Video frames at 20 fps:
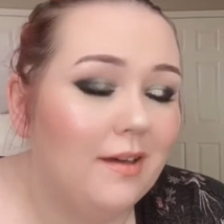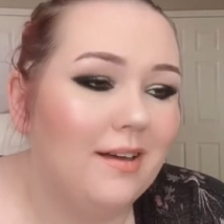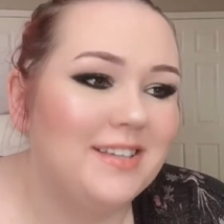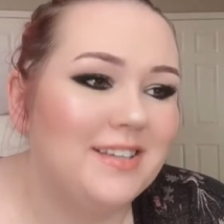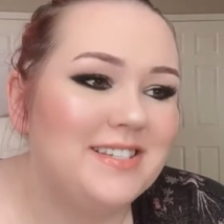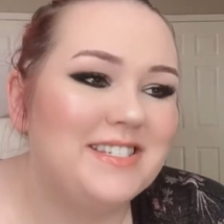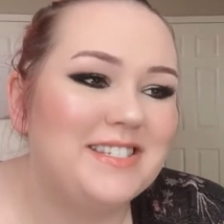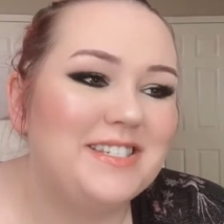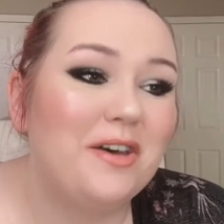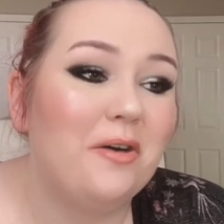
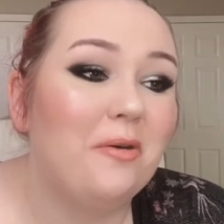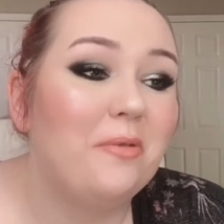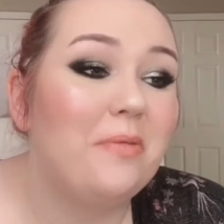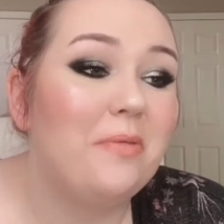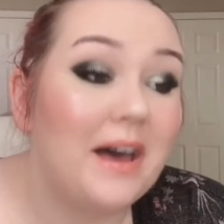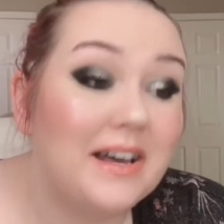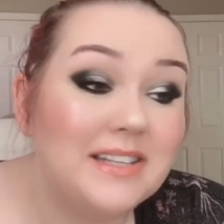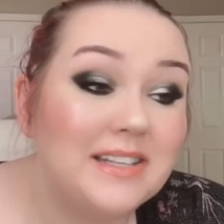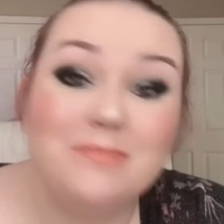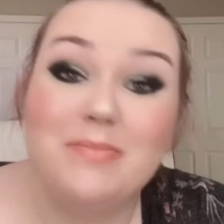So
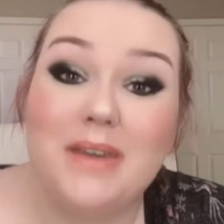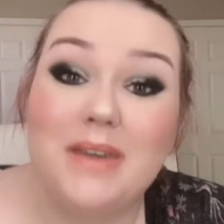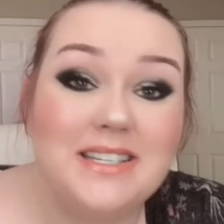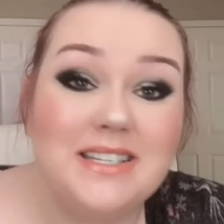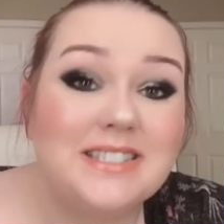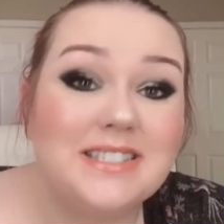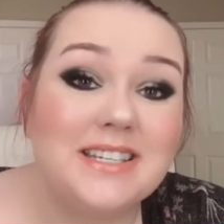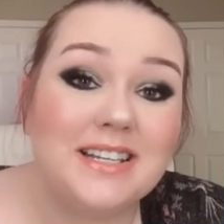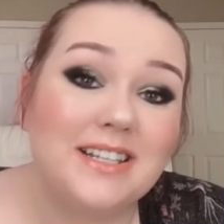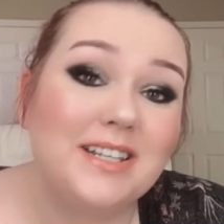that's
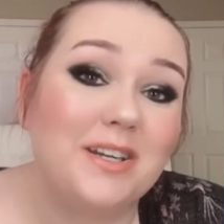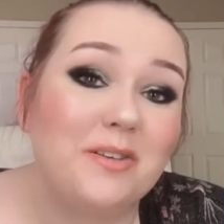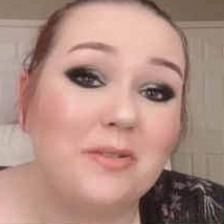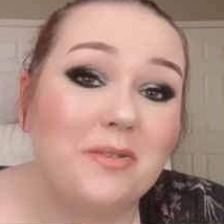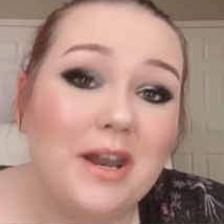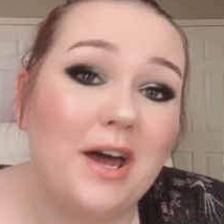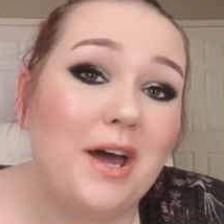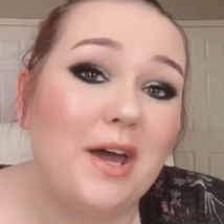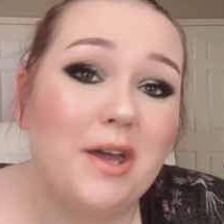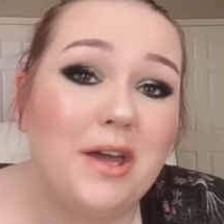basically what
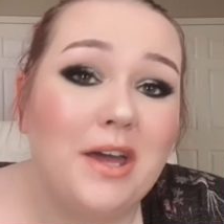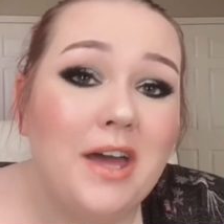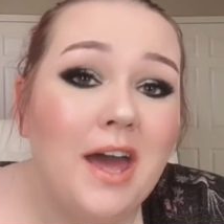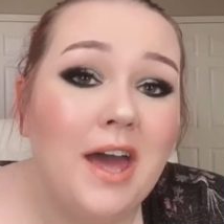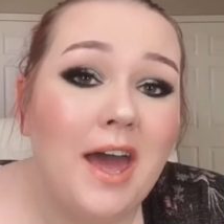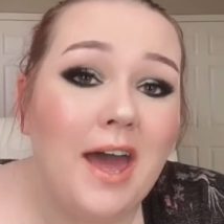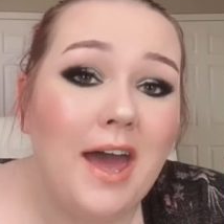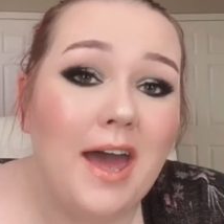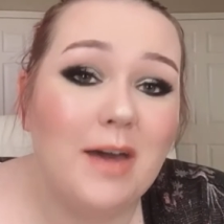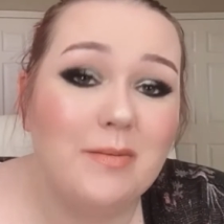I
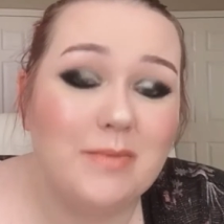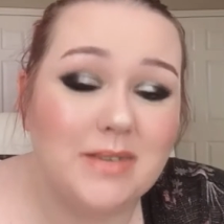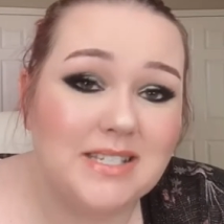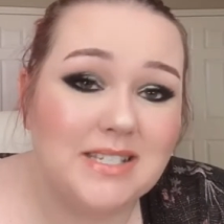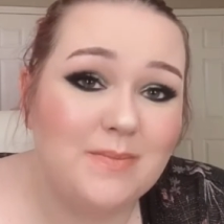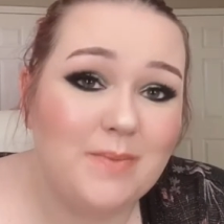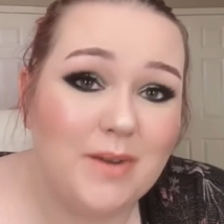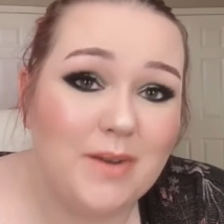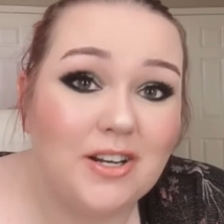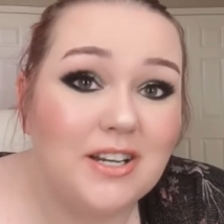am
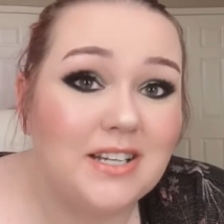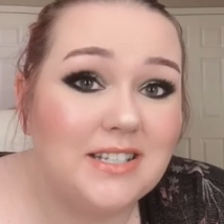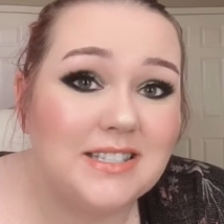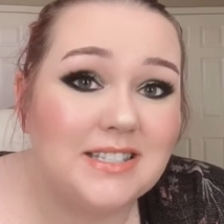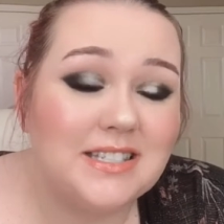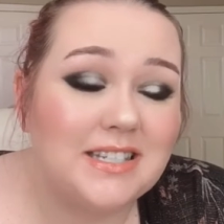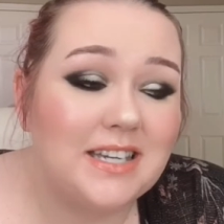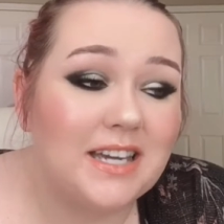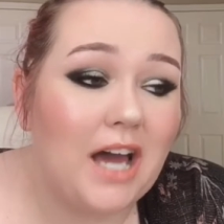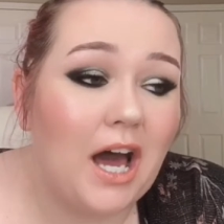
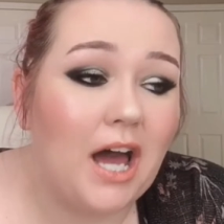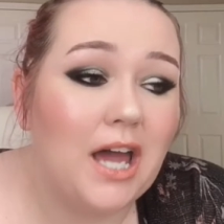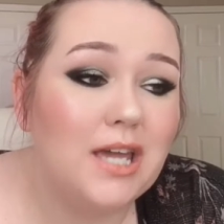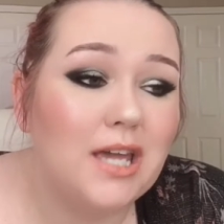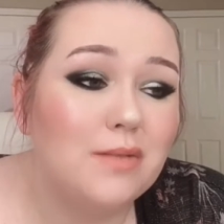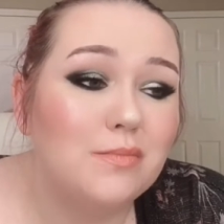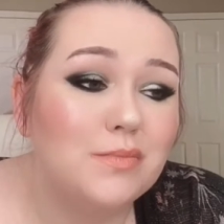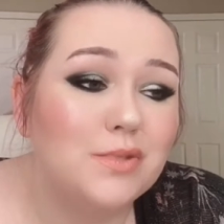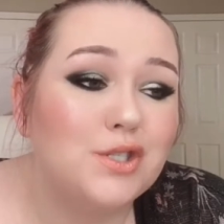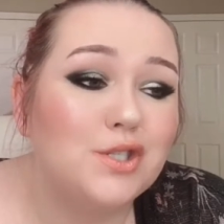experiencing. I
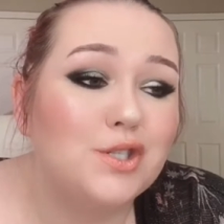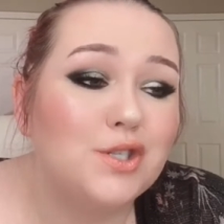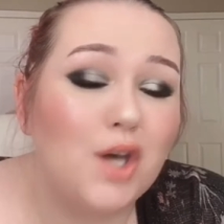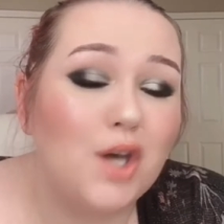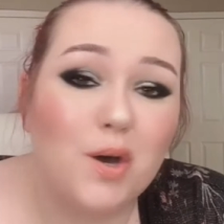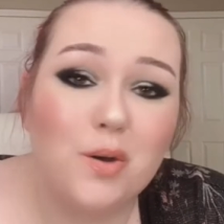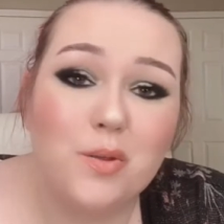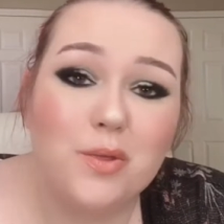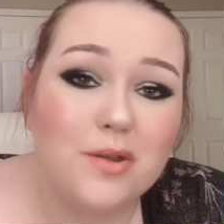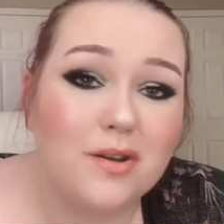am
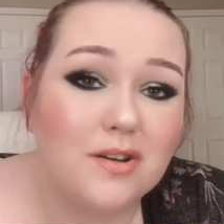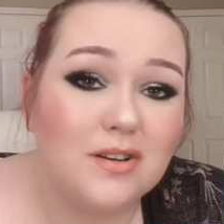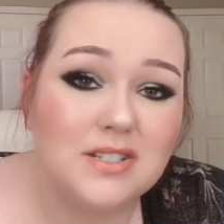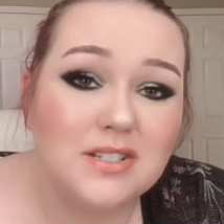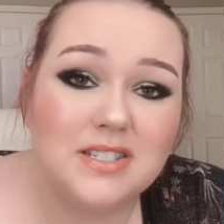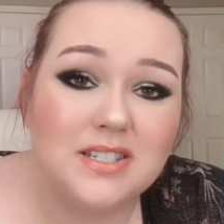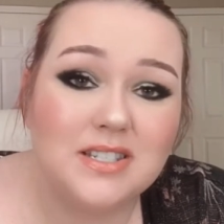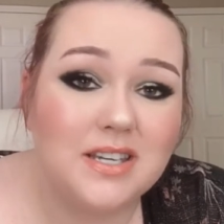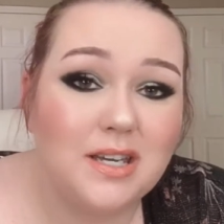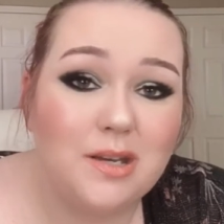so
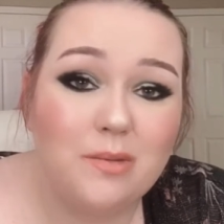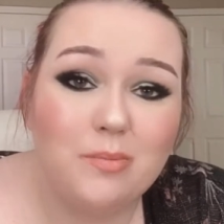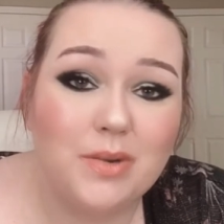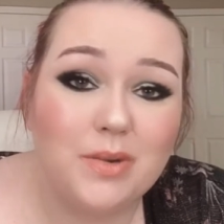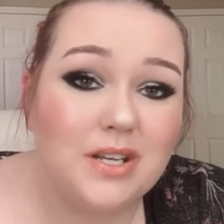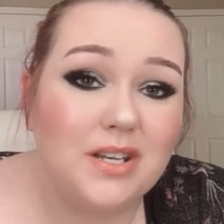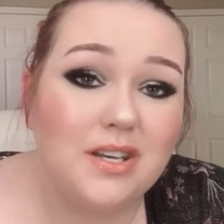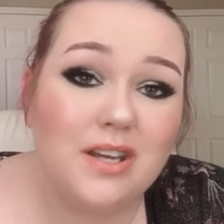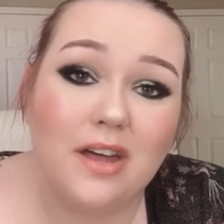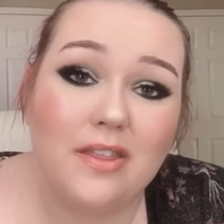thirsty,
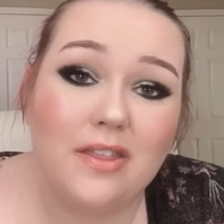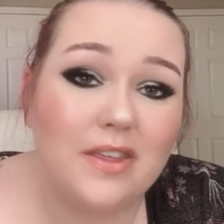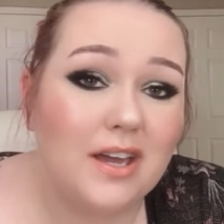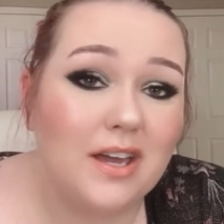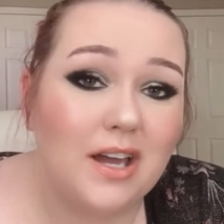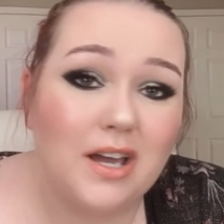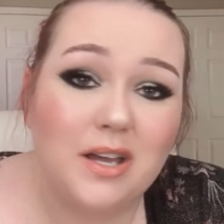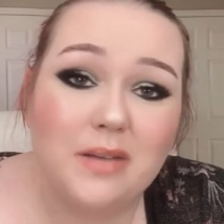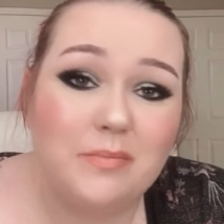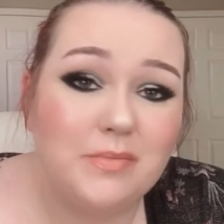but nothing
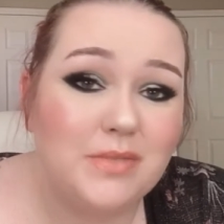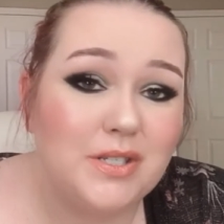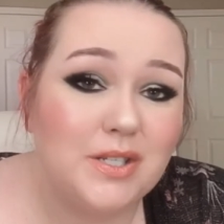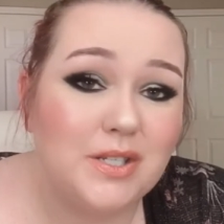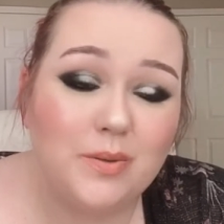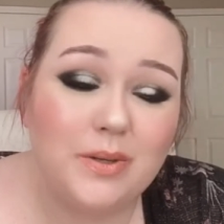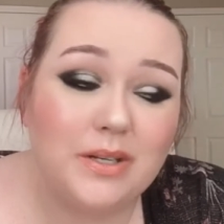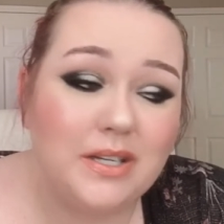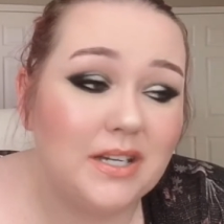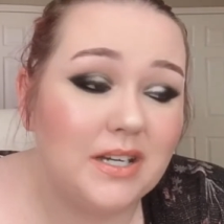I'm
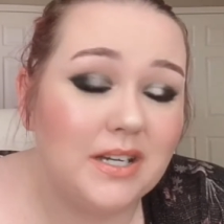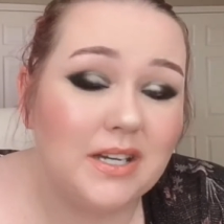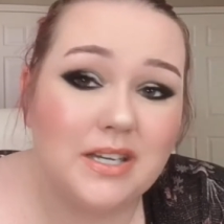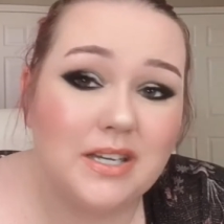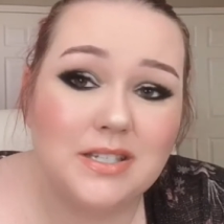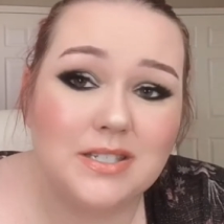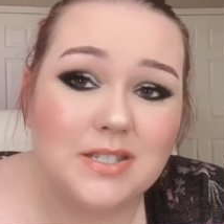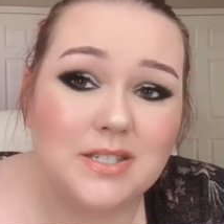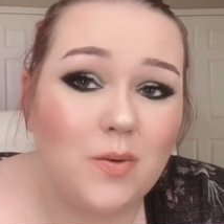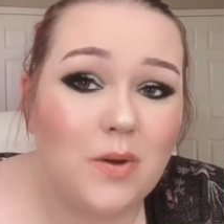doing
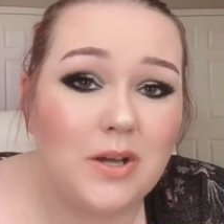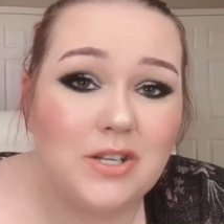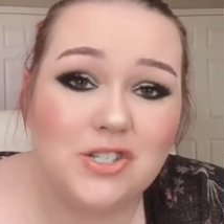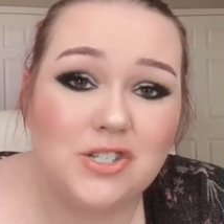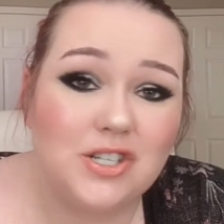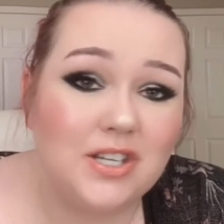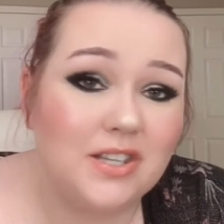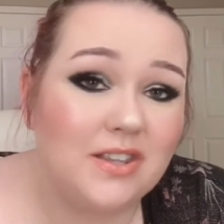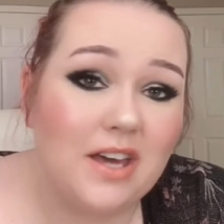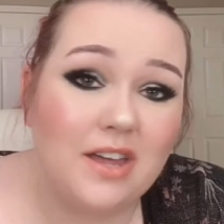is
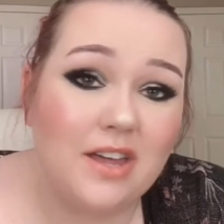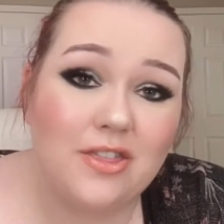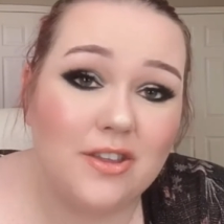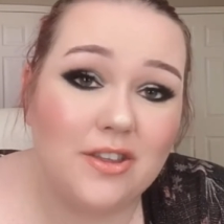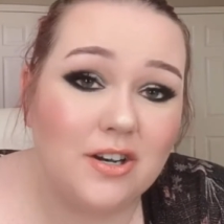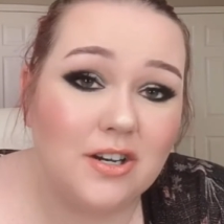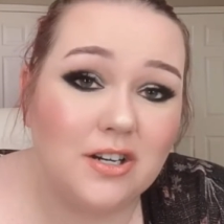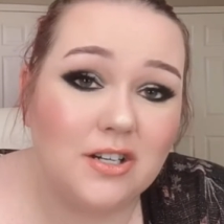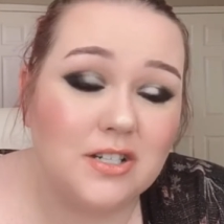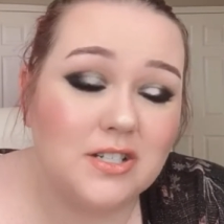quenching that
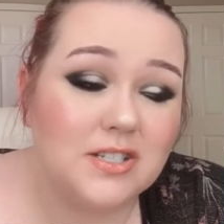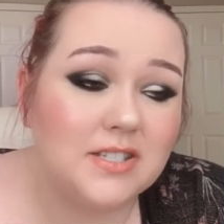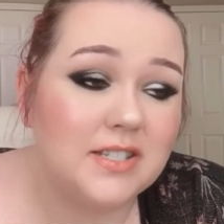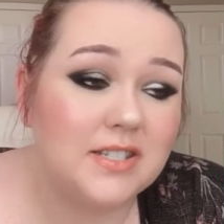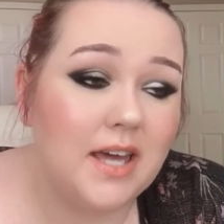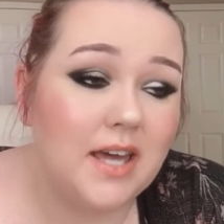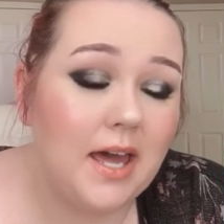thirst.